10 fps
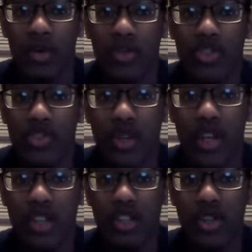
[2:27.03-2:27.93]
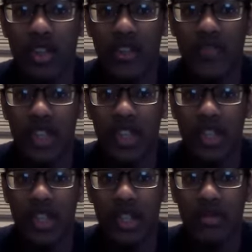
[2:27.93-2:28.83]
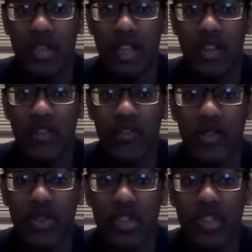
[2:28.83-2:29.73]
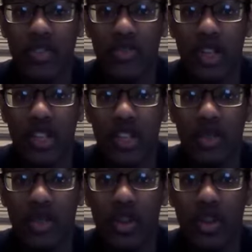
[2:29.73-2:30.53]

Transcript: When Shrek and Donkey visit him, they are forced to rescue